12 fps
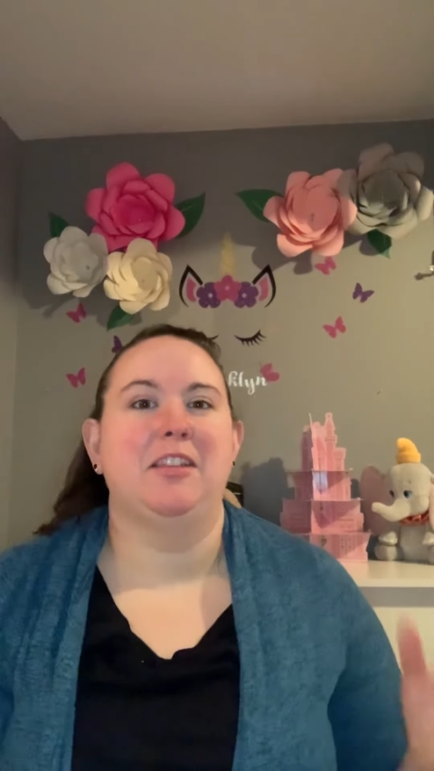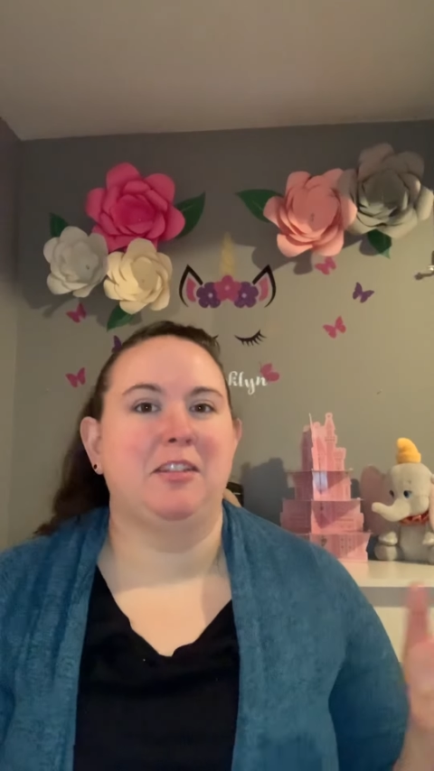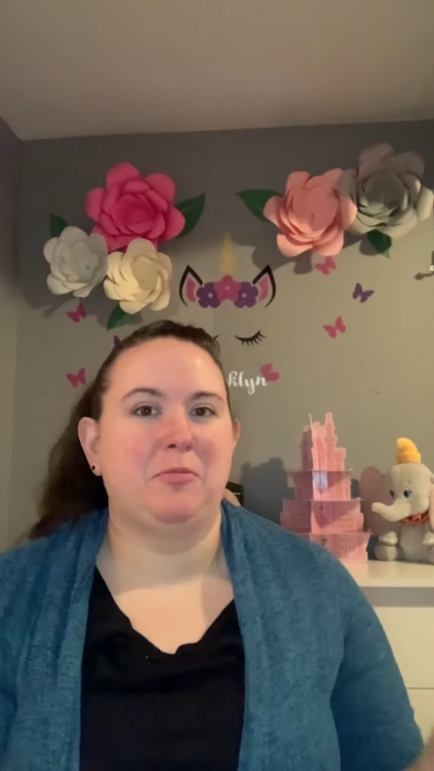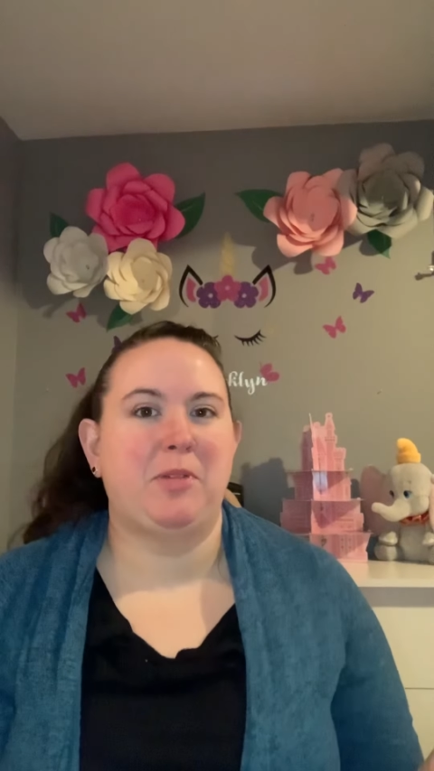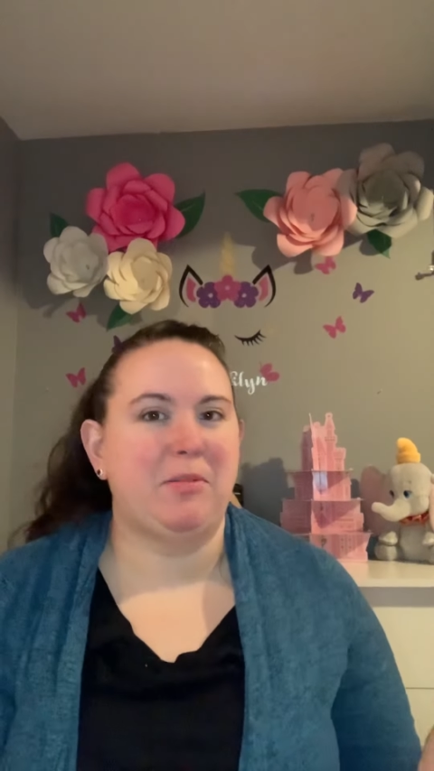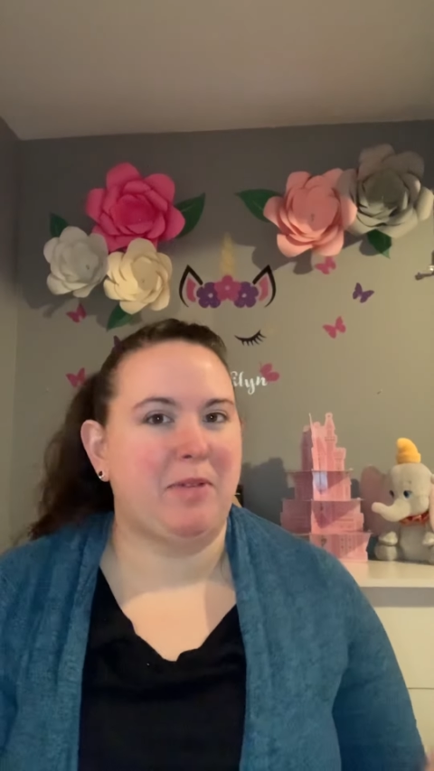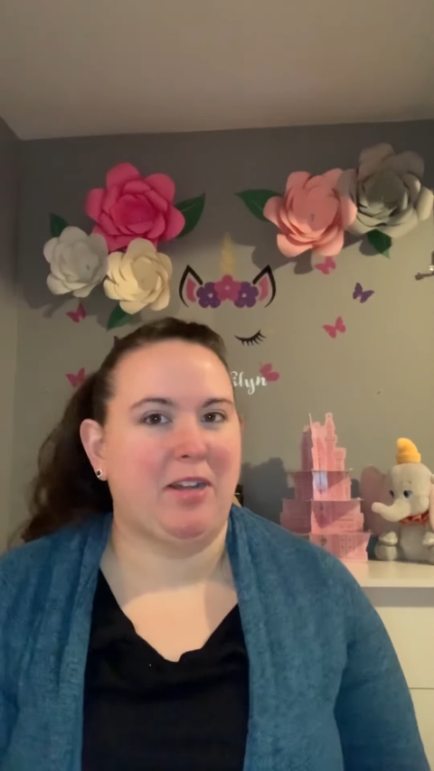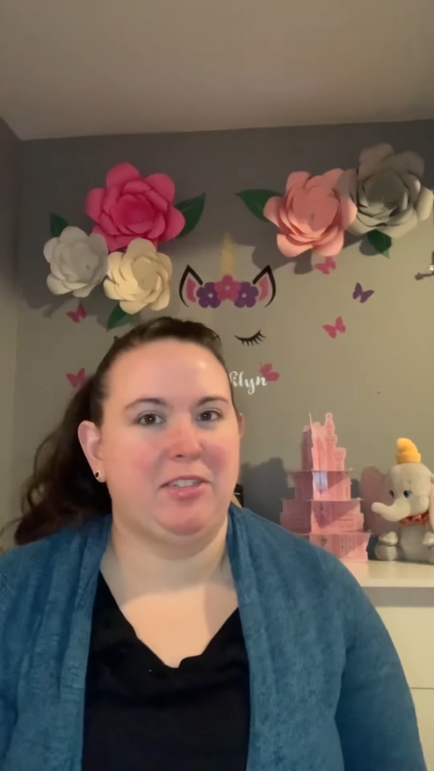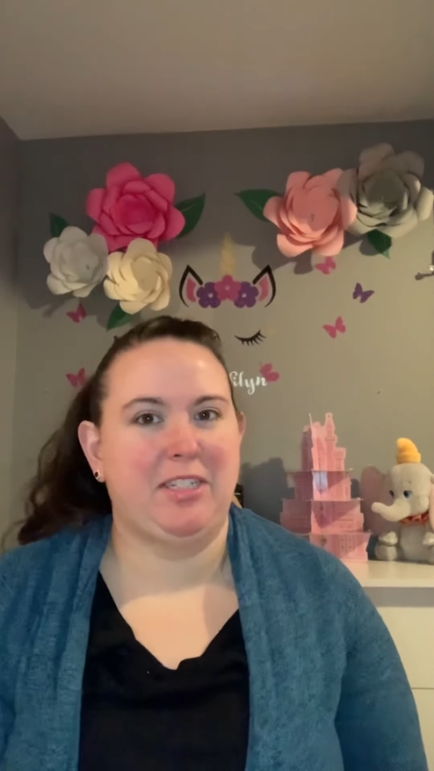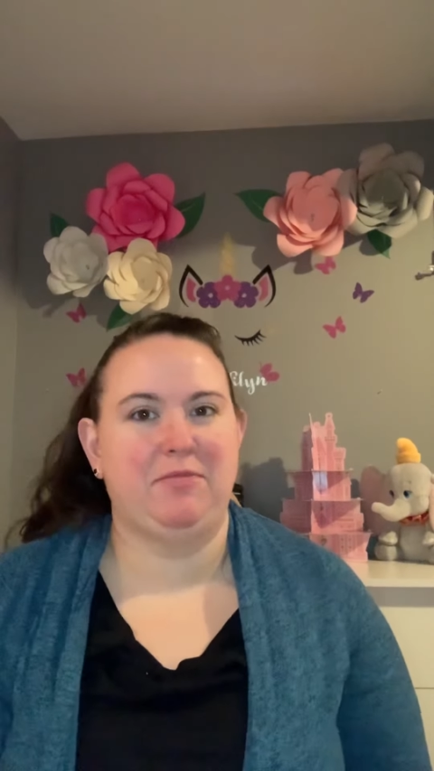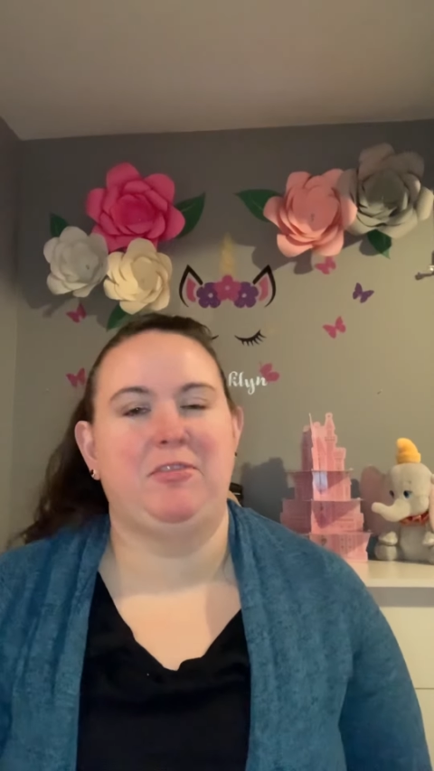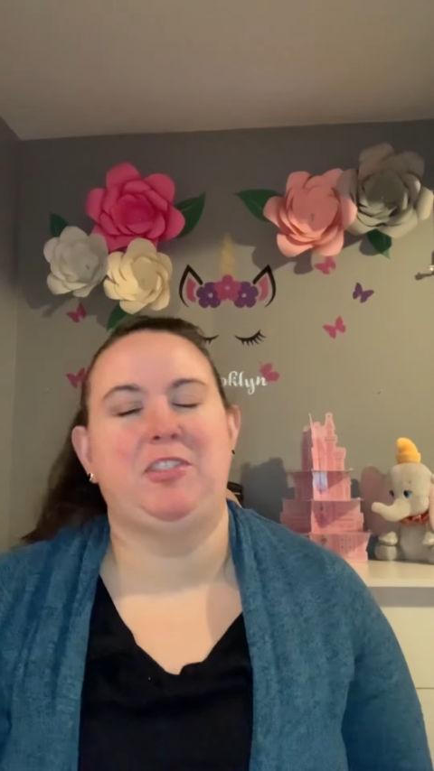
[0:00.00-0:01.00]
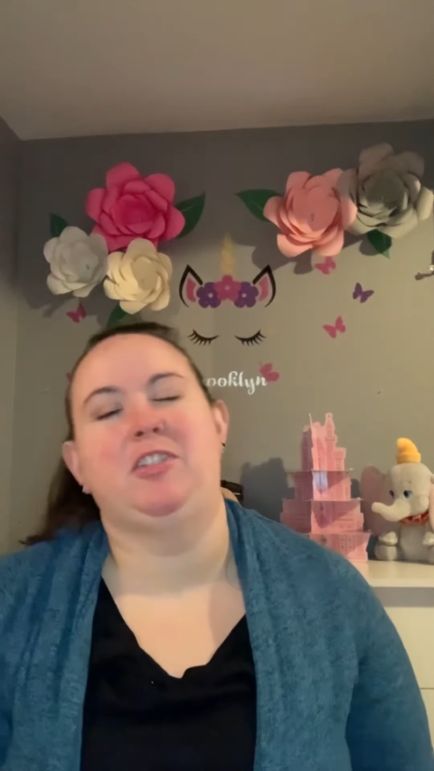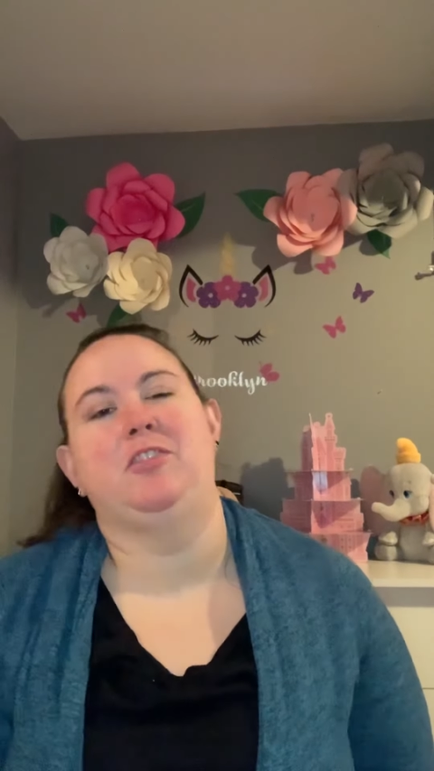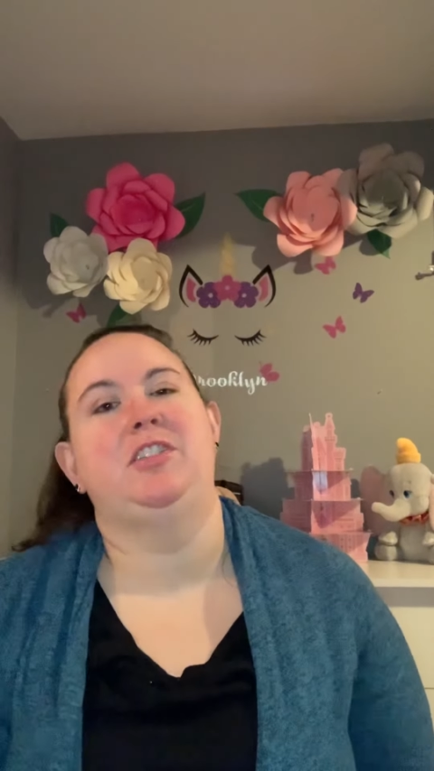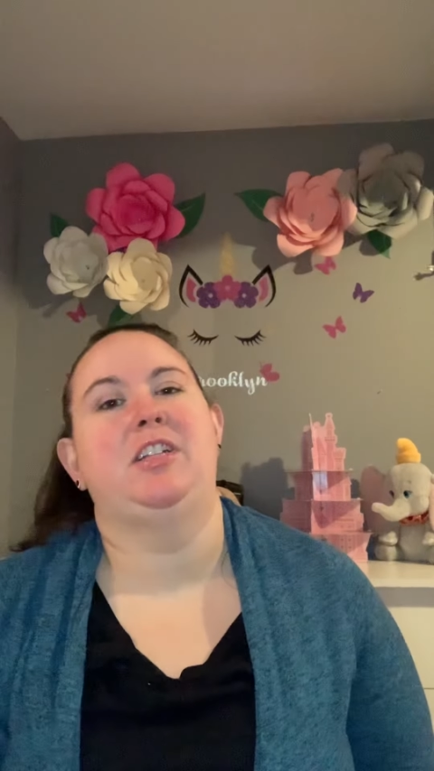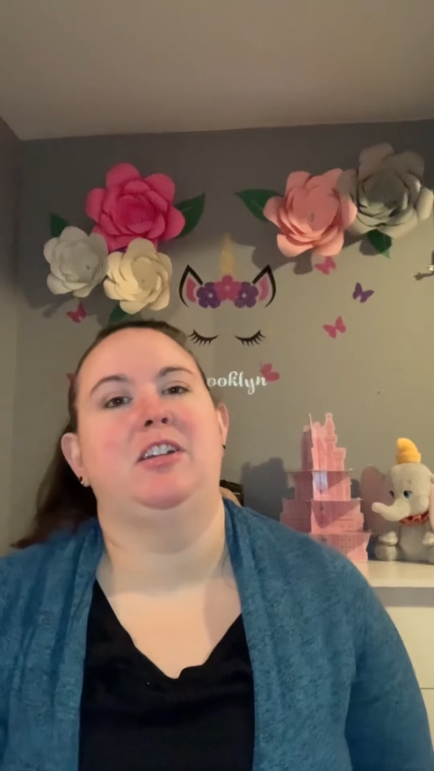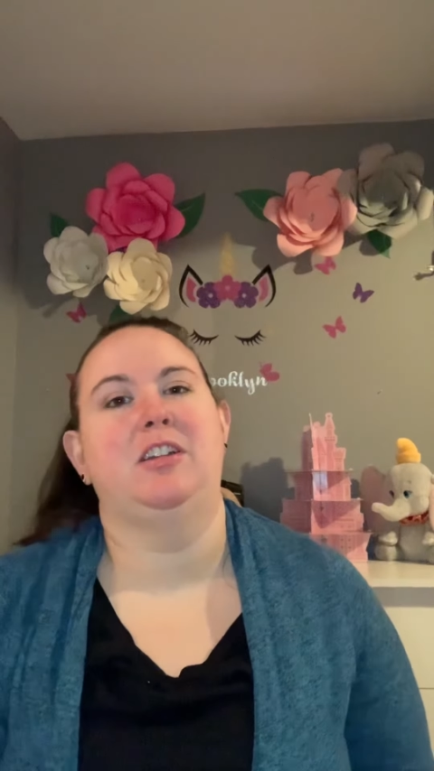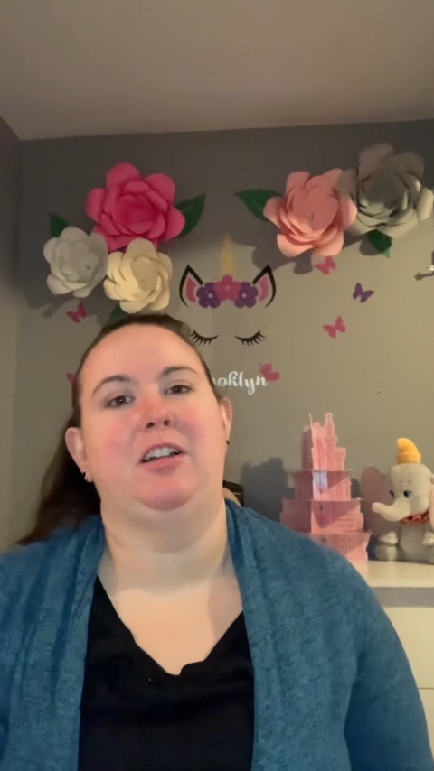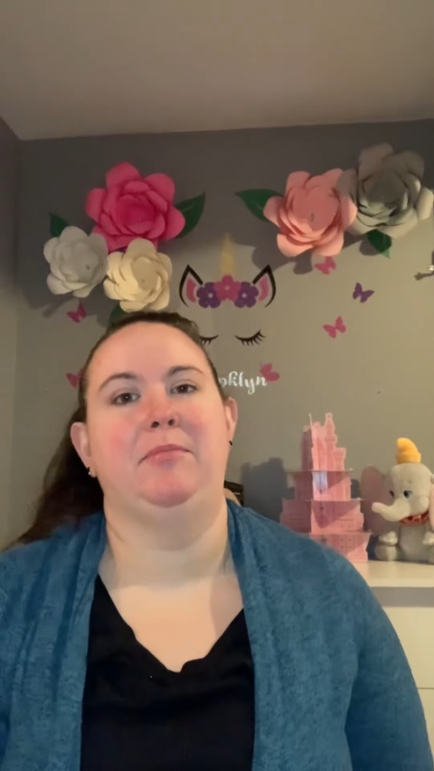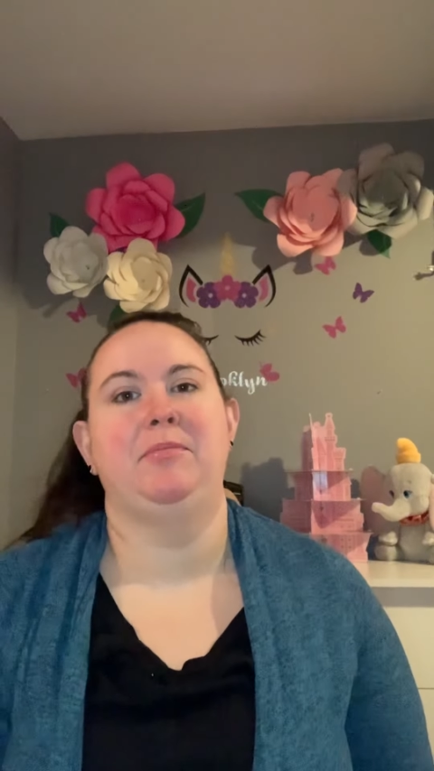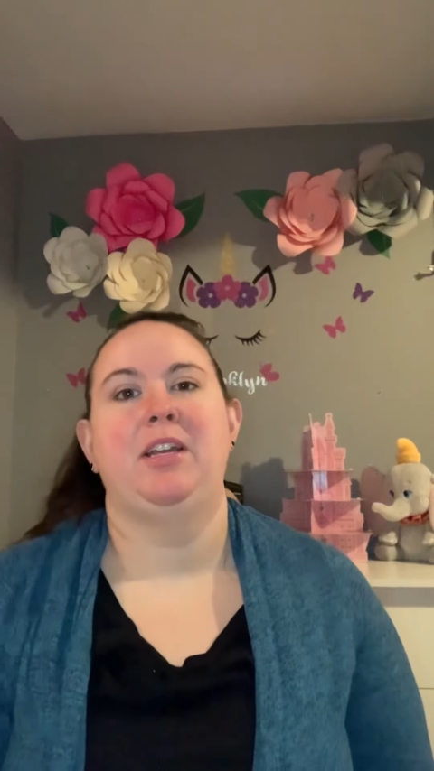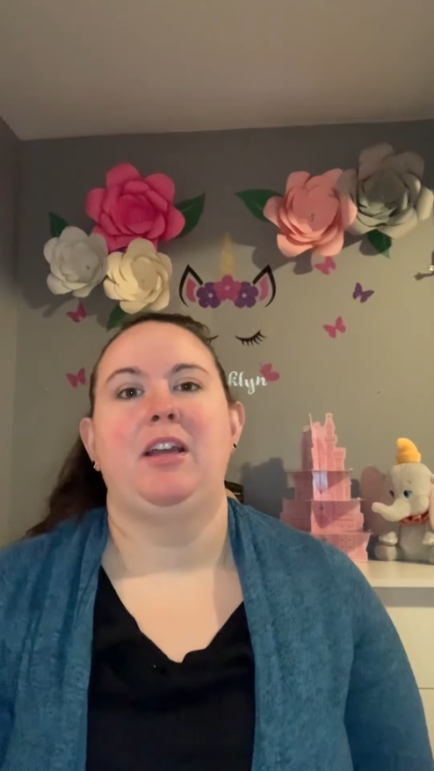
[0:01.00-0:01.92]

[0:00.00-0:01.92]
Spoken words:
little bit about debtfreecharts.com,